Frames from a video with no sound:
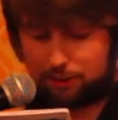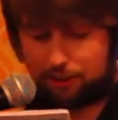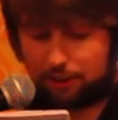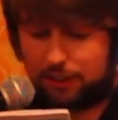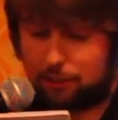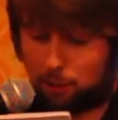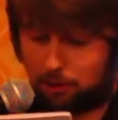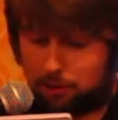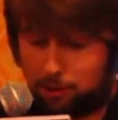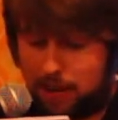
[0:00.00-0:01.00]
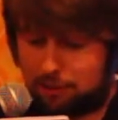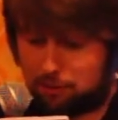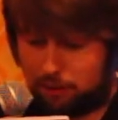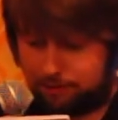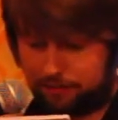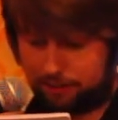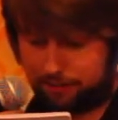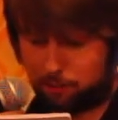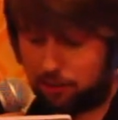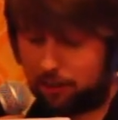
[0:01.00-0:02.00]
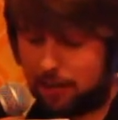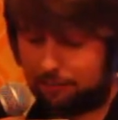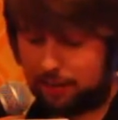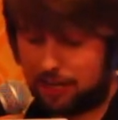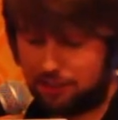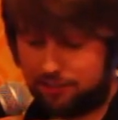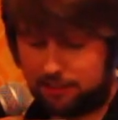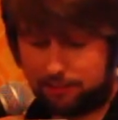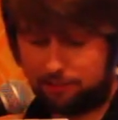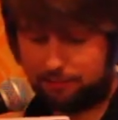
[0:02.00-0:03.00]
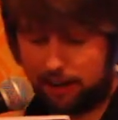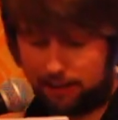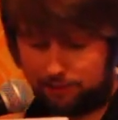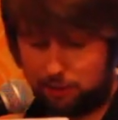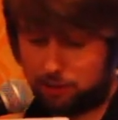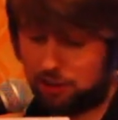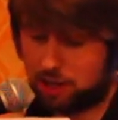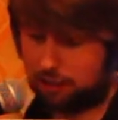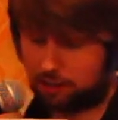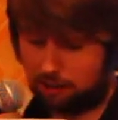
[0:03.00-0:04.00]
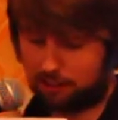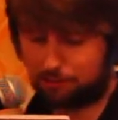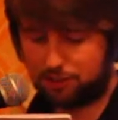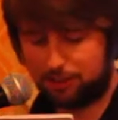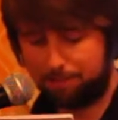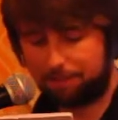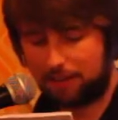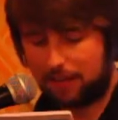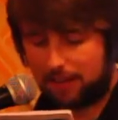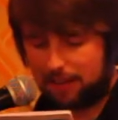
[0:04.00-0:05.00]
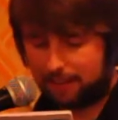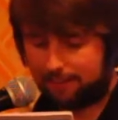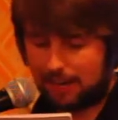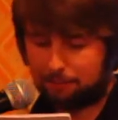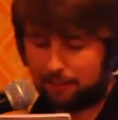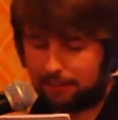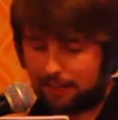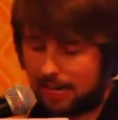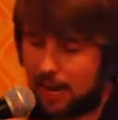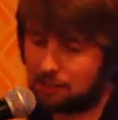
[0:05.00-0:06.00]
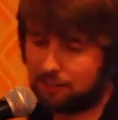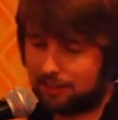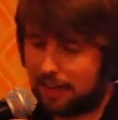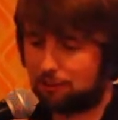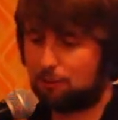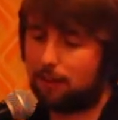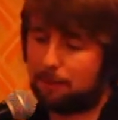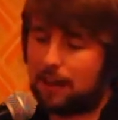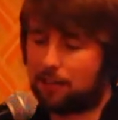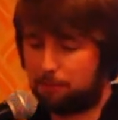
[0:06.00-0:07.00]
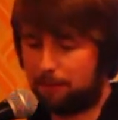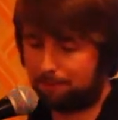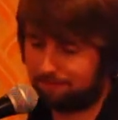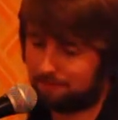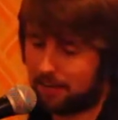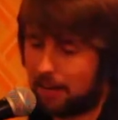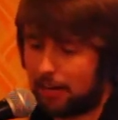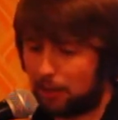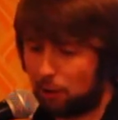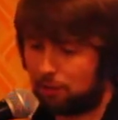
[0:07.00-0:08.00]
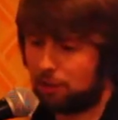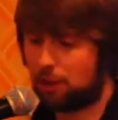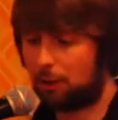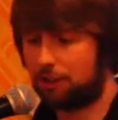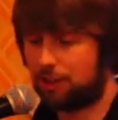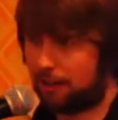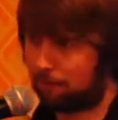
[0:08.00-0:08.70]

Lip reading: took a detour into an asteroid field when their navigation system failed due to shoddy craftsmanship. They slammed into the largest asteroid imaginable. It goes to show you should